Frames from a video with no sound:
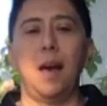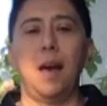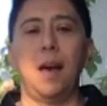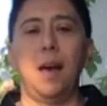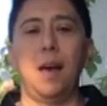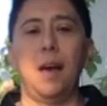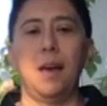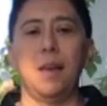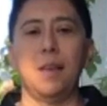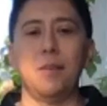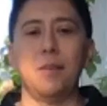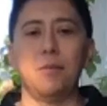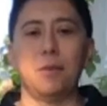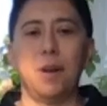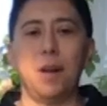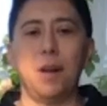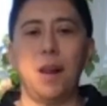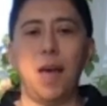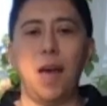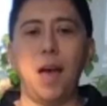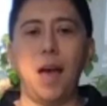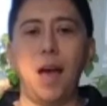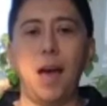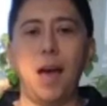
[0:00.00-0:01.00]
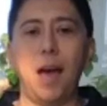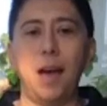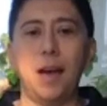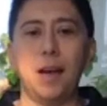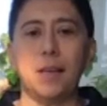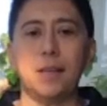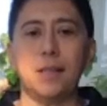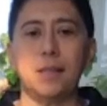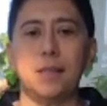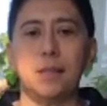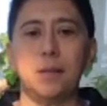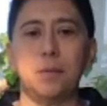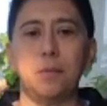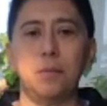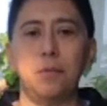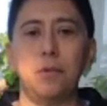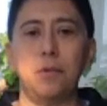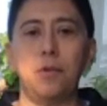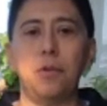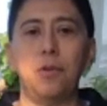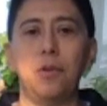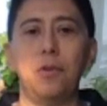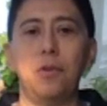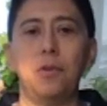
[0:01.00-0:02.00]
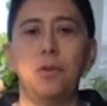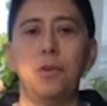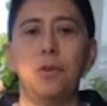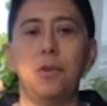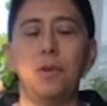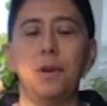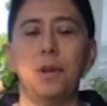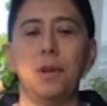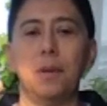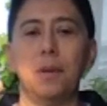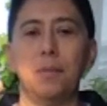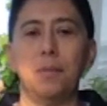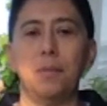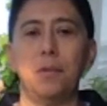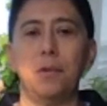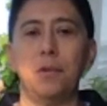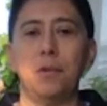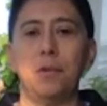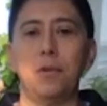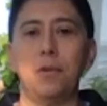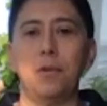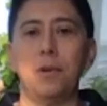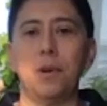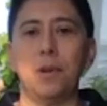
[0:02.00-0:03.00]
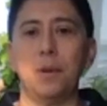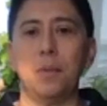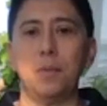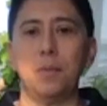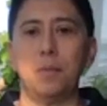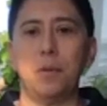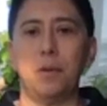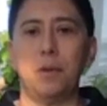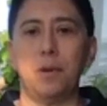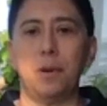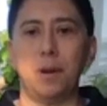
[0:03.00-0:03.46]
you relax and more and more and more.